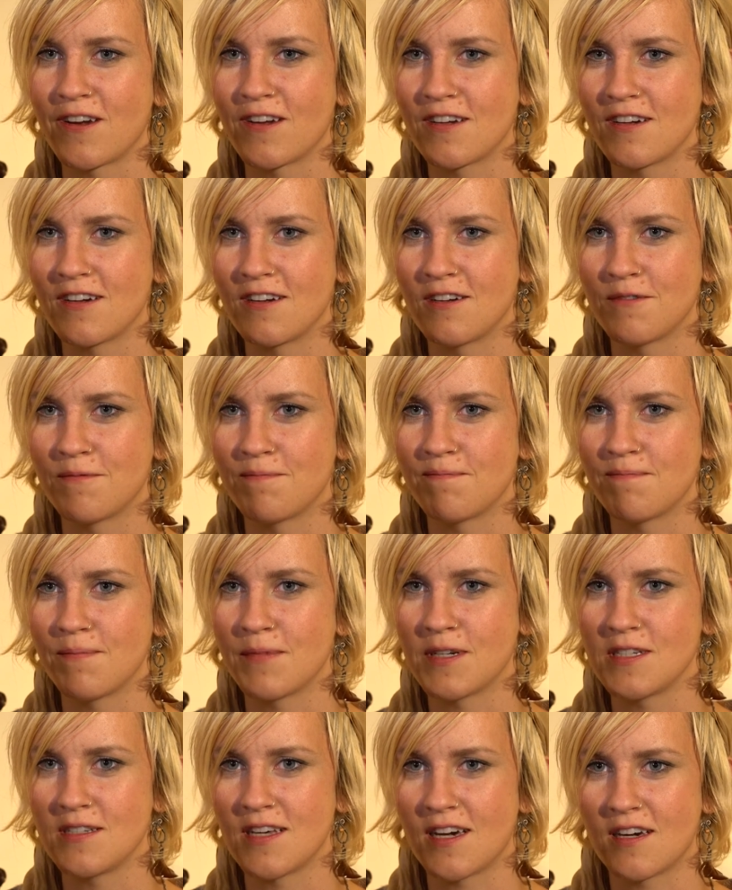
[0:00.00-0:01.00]
Um, my
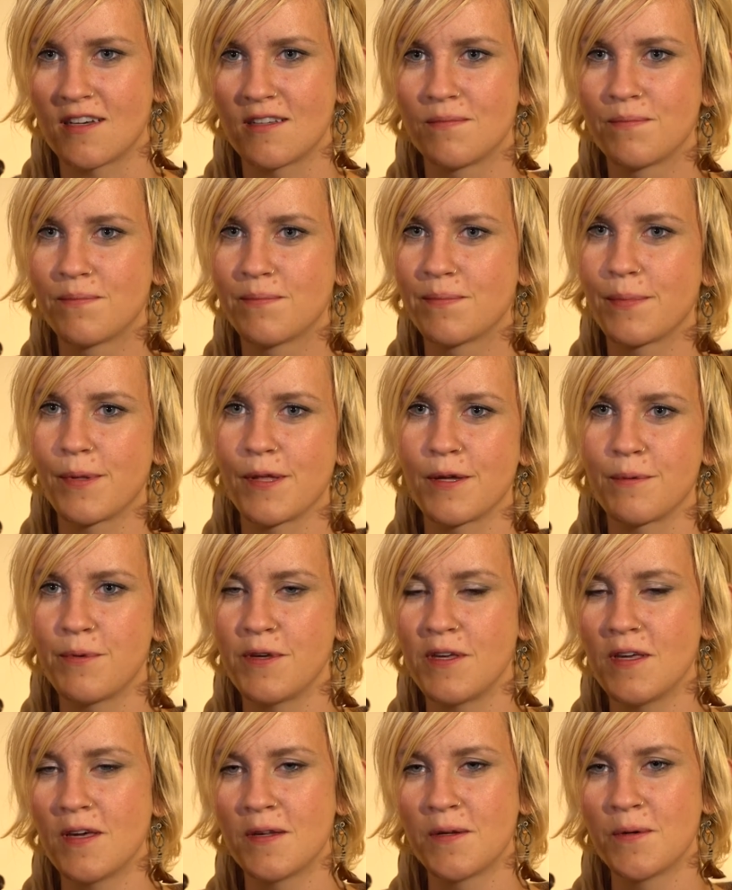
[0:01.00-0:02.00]
dad played
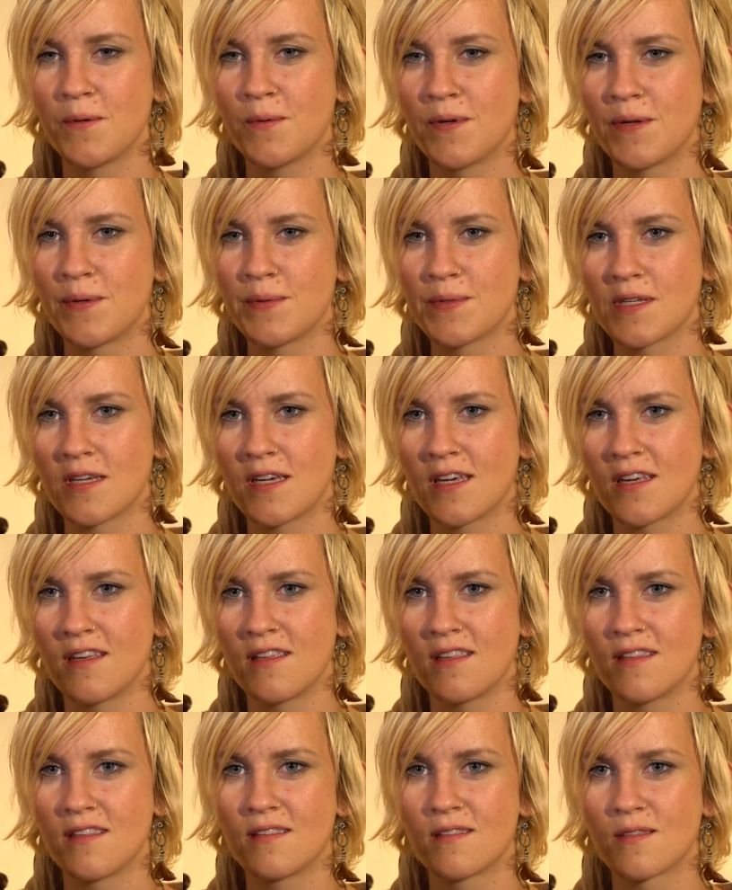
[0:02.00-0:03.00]
piano when I was a
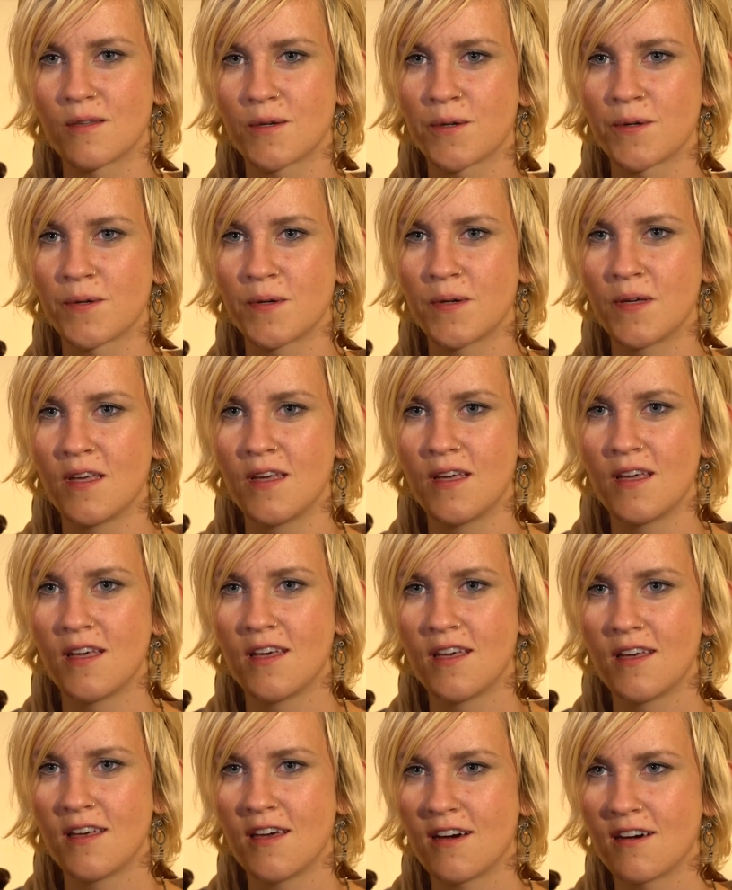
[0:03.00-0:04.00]
kid, so
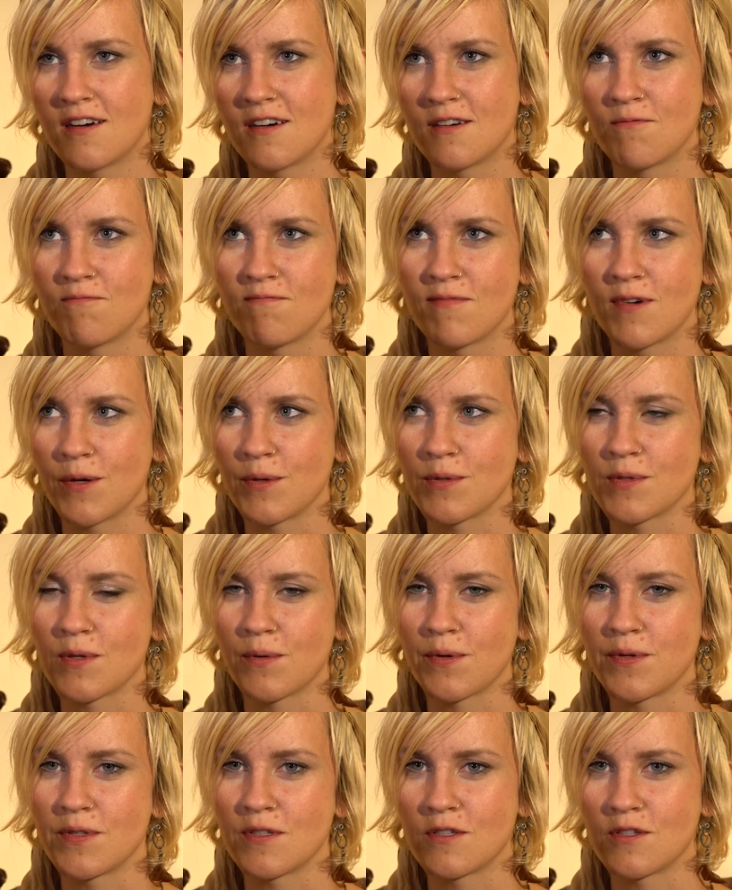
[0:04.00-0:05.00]
um, cool. I was
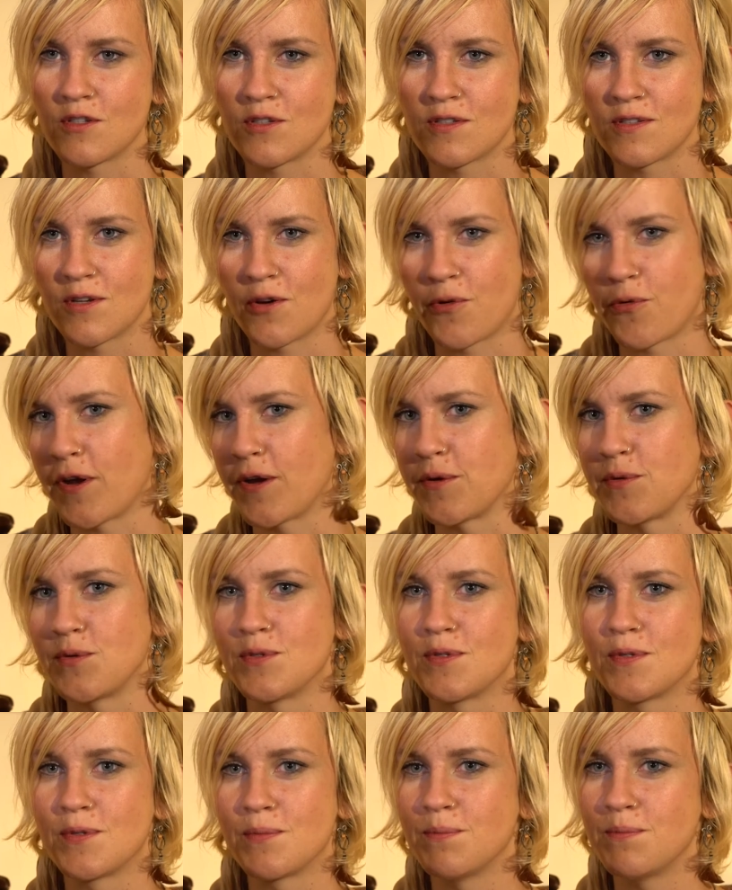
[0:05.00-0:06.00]
always just
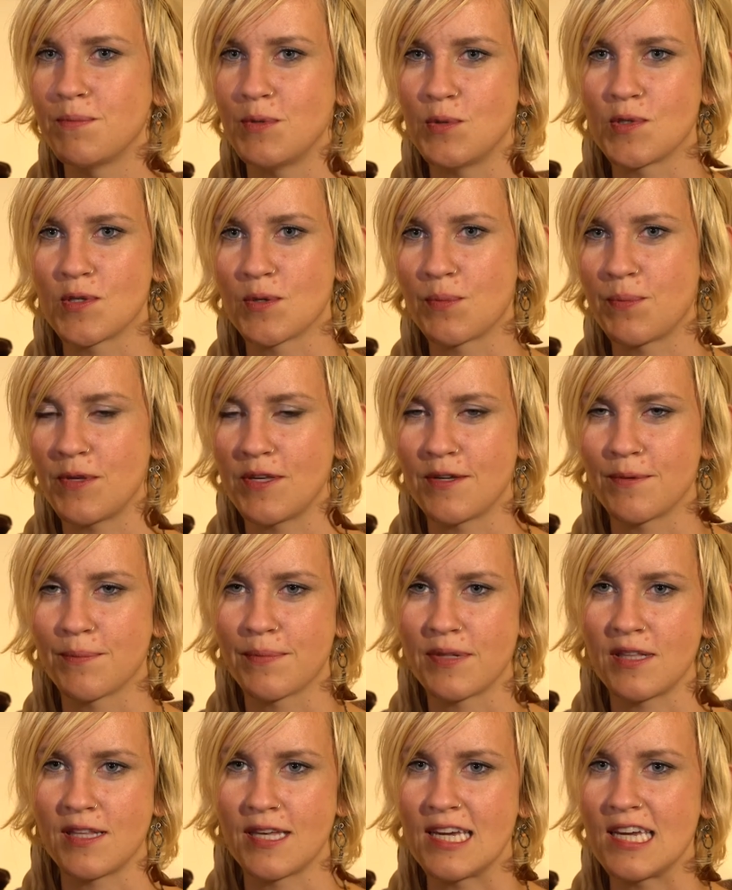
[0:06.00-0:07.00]
around music being
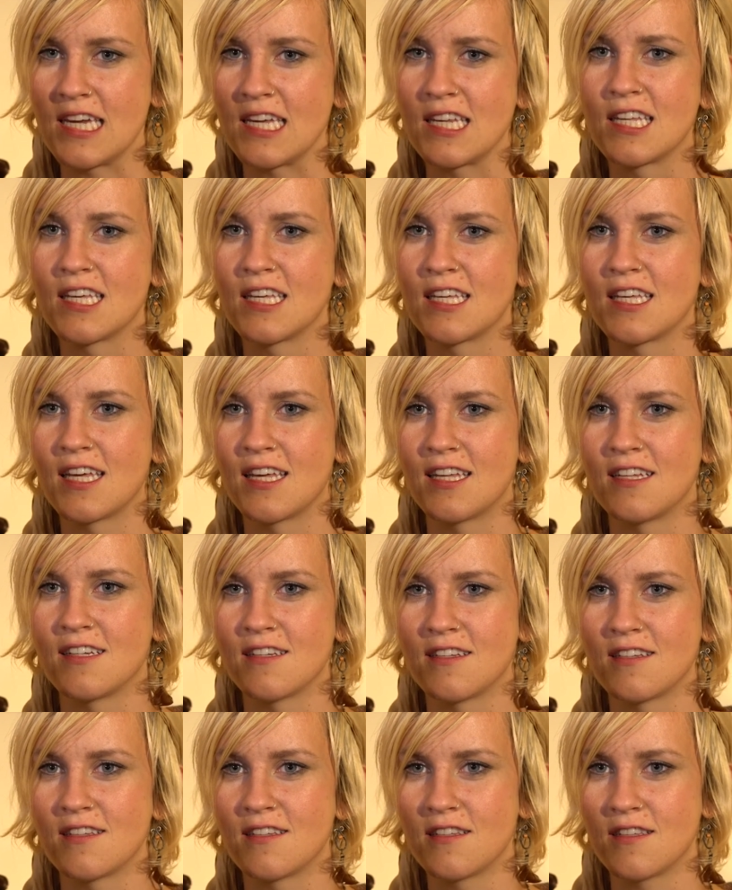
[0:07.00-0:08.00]
played,
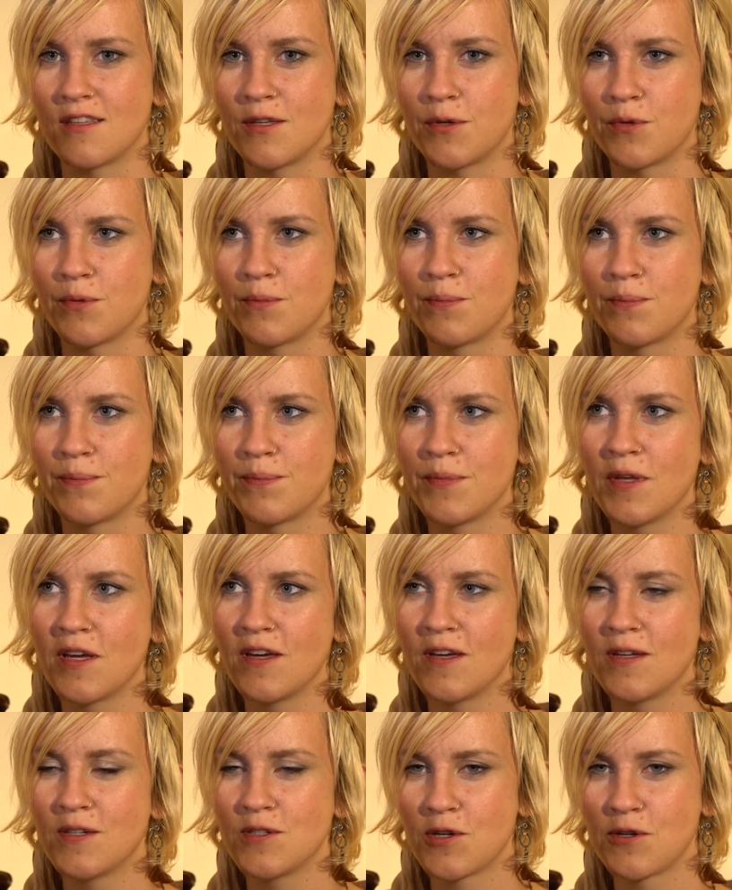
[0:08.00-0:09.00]
and he would
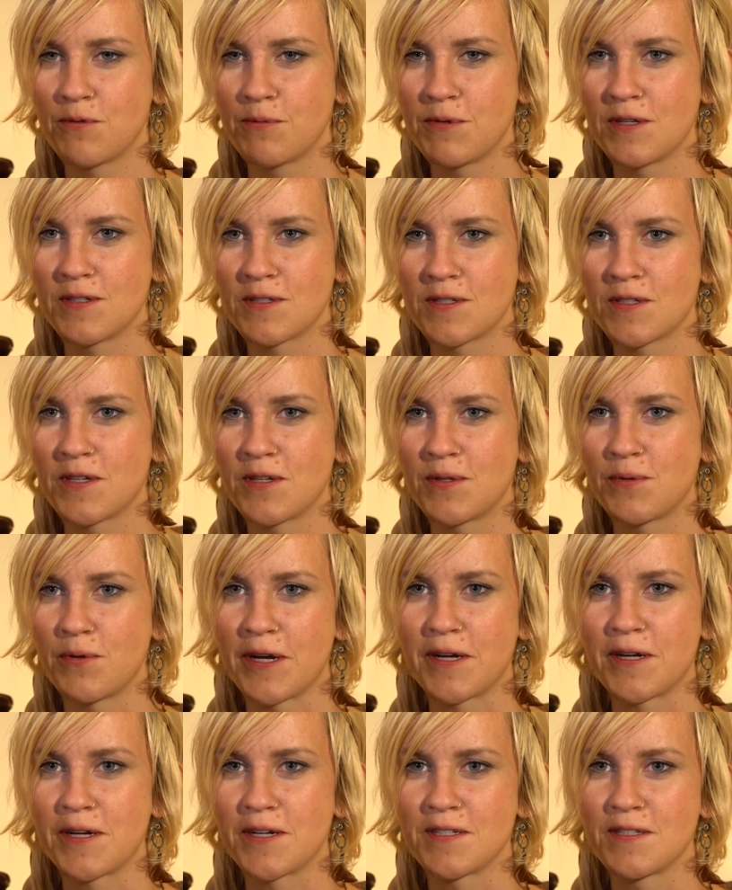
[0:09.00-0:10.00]
turn me on to good
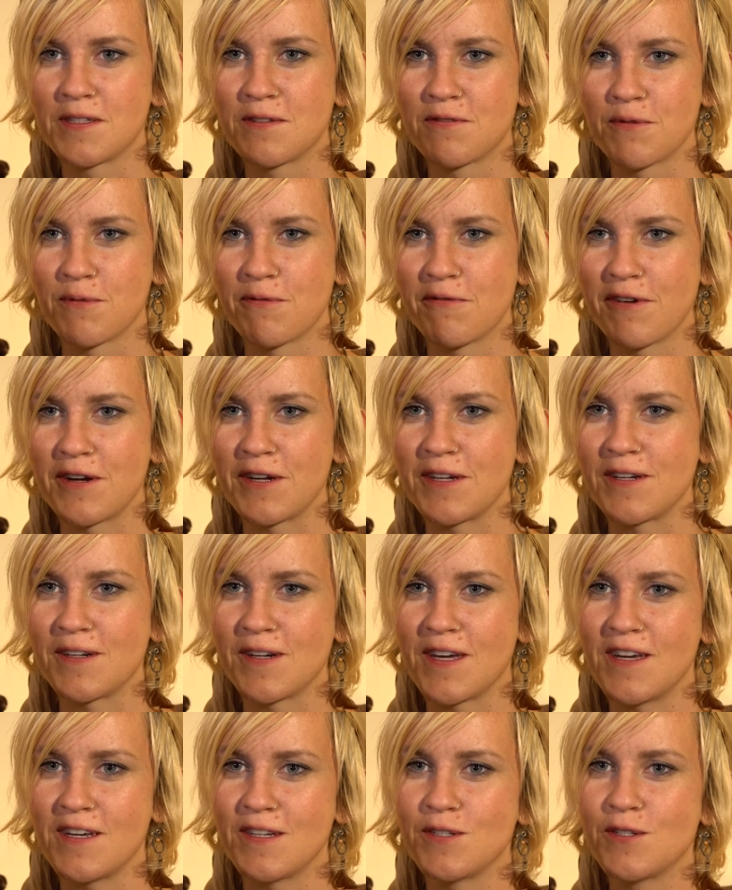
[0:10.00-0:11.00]
records from a very
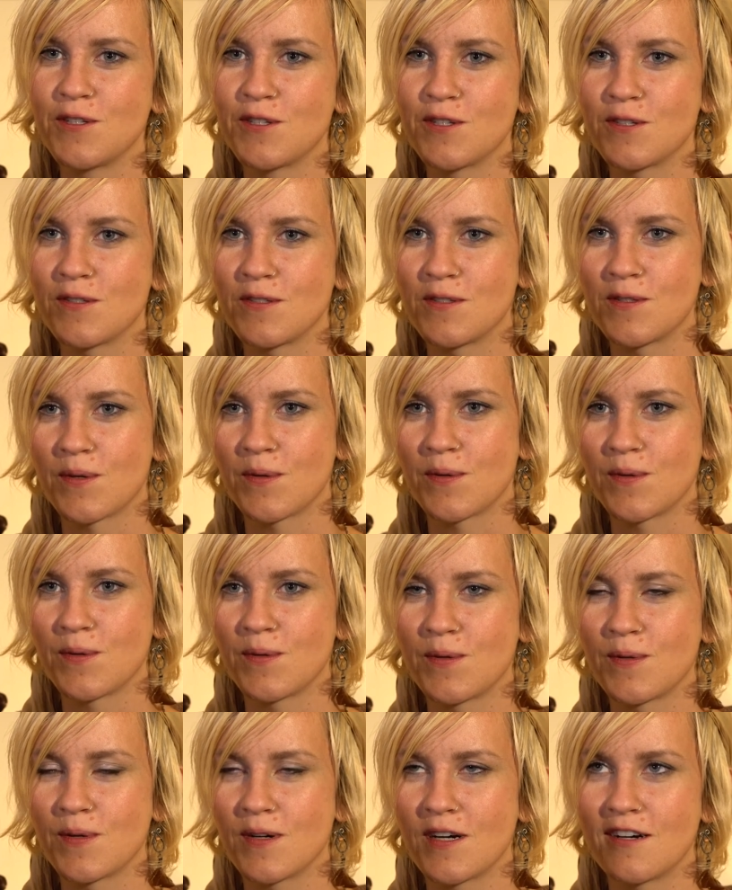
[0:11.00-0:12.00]
young age.
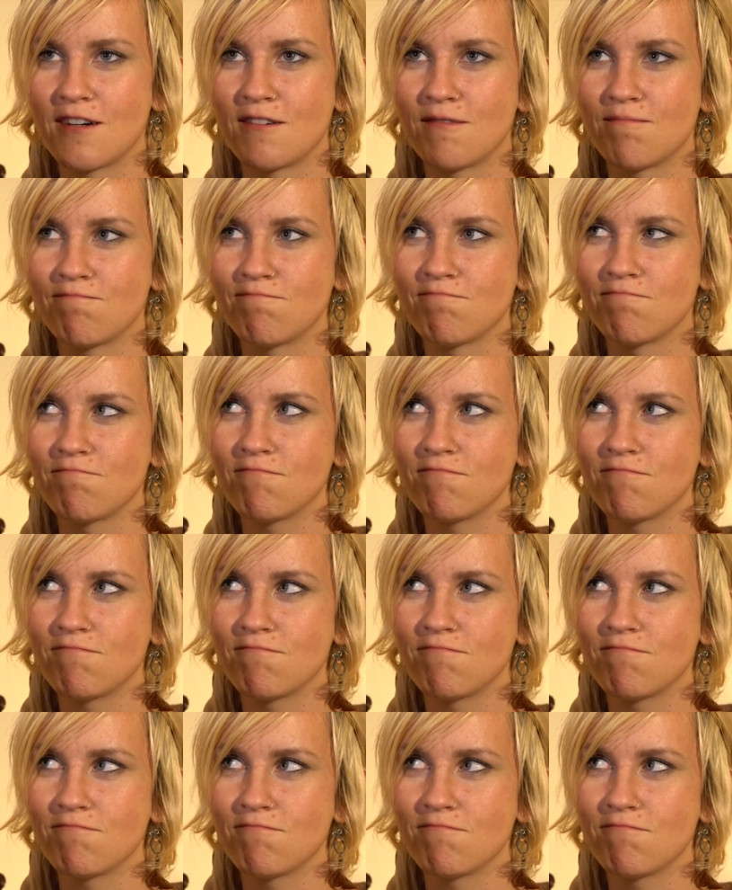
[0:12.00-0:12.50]
So, um,